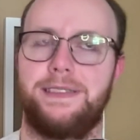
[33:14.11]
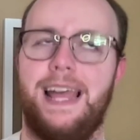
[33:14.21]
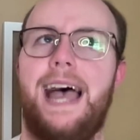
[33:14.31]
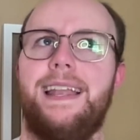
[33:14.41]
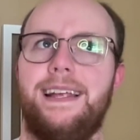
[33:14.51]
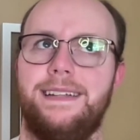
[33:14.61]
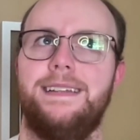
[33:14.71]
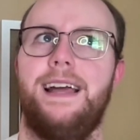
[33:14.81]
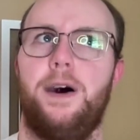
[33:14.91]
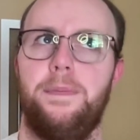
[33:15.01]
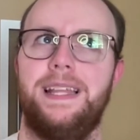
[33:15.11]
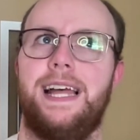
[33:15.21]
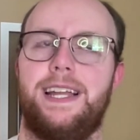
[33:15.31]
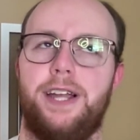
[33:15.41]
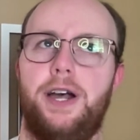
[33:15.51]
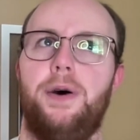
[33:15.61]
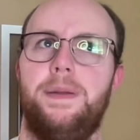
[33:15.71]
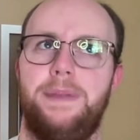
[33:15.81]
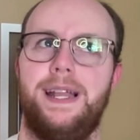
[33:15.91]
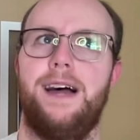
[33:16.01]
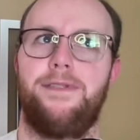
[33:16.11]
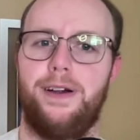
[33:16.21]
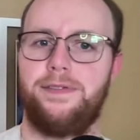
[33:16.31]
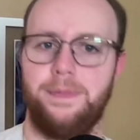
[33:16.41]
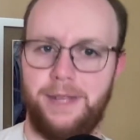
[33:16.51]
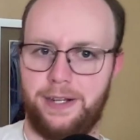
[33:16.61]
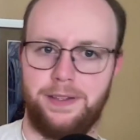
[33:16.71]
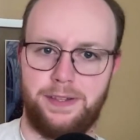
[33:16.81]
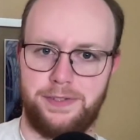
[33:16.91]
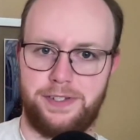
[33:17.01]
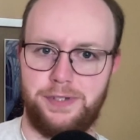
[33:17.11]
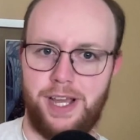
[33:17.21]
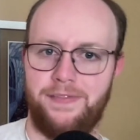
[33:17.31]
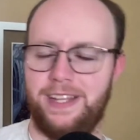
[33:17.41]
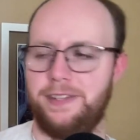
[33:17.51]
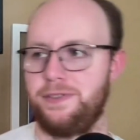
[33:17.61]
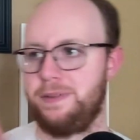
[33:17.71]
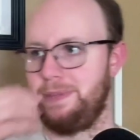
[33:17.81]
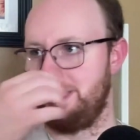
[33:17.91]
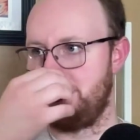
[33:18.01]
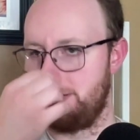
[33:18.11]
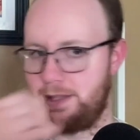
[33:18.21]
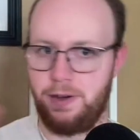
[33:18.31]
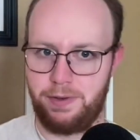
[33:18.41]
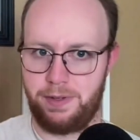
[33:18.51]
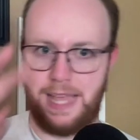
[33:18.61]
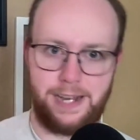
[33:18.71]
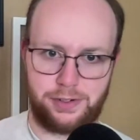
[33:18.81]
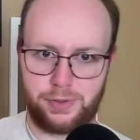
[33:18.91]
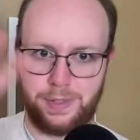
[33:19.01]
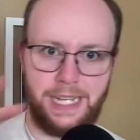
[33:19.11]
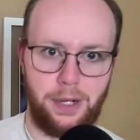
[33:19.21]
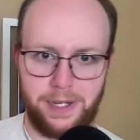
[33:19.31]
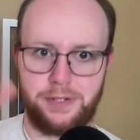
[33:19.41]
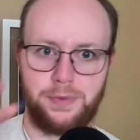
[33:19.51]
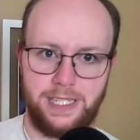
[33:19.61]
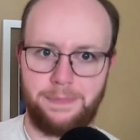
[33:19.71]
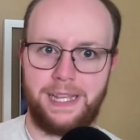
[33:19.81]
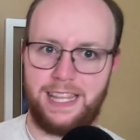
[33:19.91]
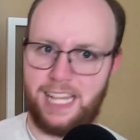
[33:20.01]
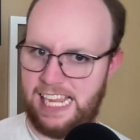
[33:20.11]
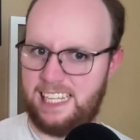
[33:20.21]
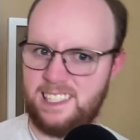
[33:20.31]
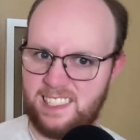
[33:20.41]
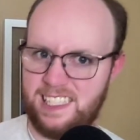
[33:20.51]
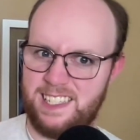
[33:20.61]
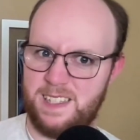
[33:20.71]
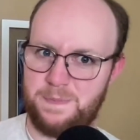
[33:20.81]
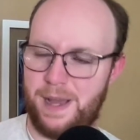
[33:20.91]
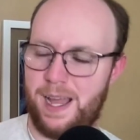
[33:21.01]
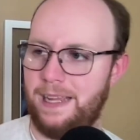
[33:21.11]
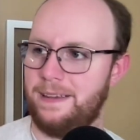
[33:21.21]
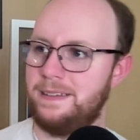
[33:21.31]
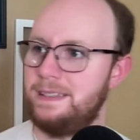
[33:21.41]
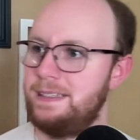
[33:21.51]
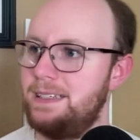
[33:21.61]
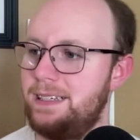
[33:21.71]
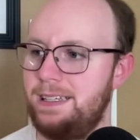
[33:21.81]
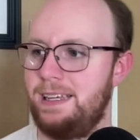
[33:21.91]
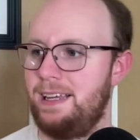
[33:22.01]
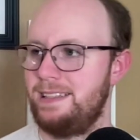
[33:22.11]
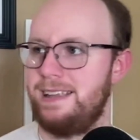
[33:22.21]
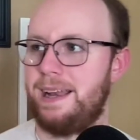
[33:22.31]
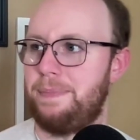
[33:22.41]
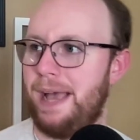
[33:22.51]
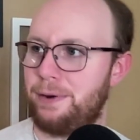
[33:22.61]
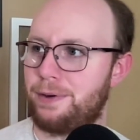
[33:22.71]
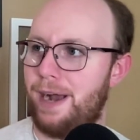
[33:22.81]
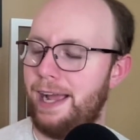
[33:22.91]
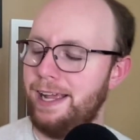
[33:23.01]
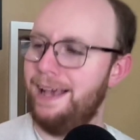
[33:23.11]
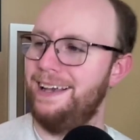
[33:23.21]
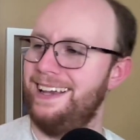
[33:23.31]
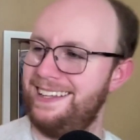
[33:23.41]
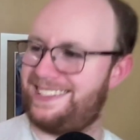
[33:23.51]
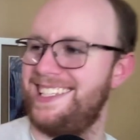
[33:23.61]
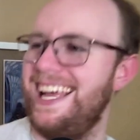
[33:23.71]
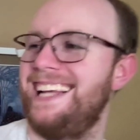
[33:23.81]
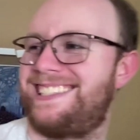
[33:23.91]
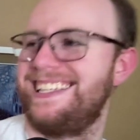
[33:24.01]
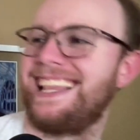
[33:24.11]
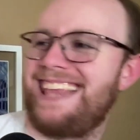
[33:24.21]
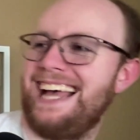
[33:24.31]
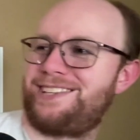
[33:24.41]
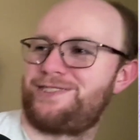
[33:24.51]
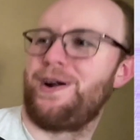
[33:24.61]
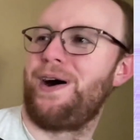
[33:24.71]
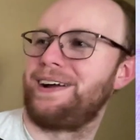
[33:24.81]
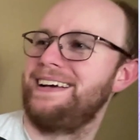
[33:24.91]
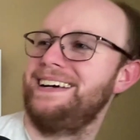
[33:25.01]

That and Help Me Let Go and Be Not Far From Here, those 2 John Van Dusen pieces, that trio has really been like, this is my... It's not a battle cry. It's not that strong.